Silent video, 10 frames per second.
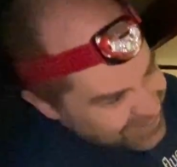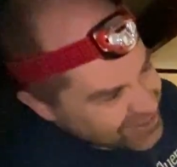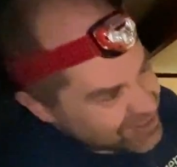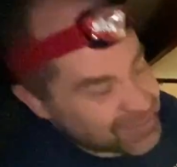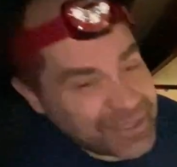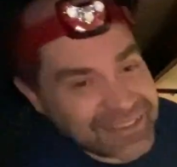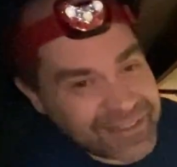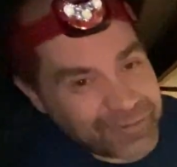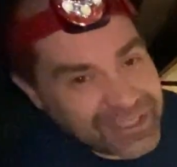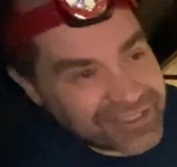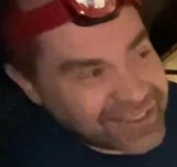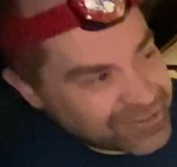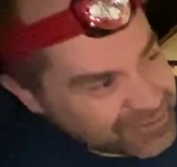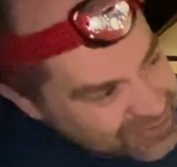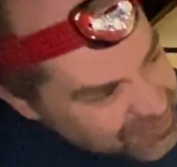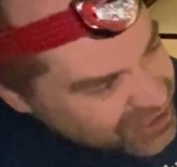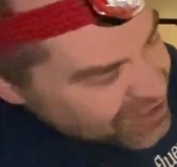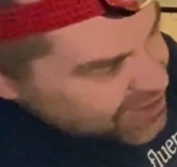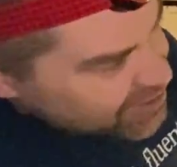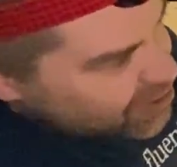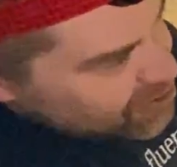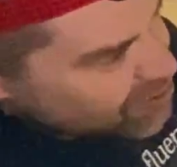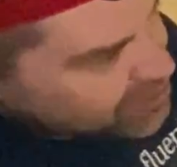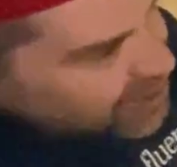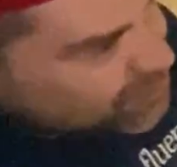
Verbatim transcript: This has been an adventure. We uh, go to hook